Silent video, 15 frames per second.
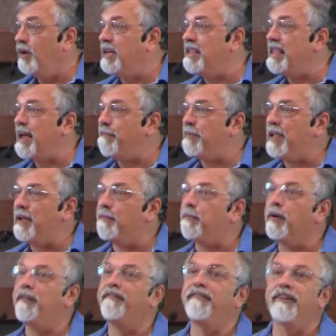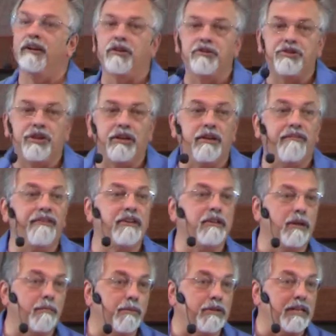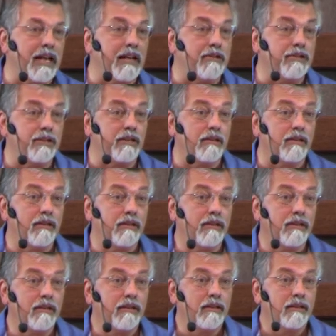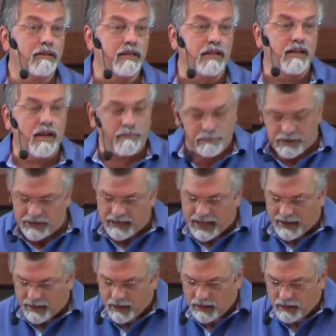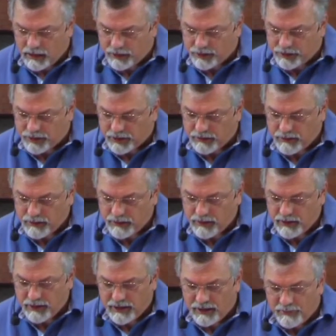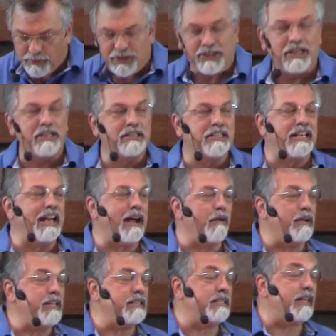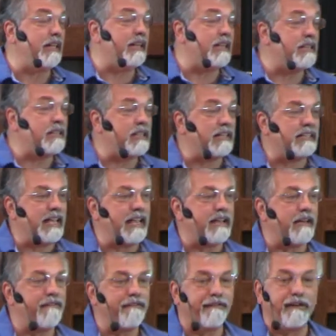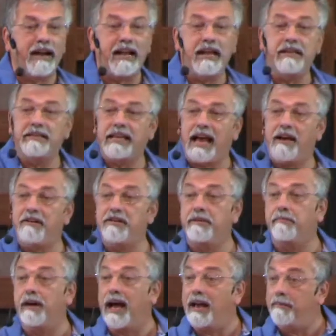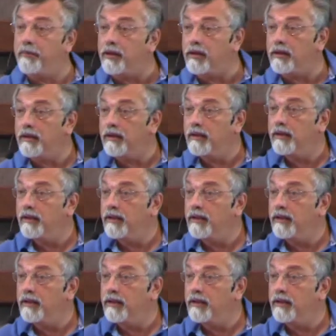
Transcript: Wouldn't that be a perversion of interpretation to come to that conclusion? But do you see how easy it is to take a phrase out of the Bible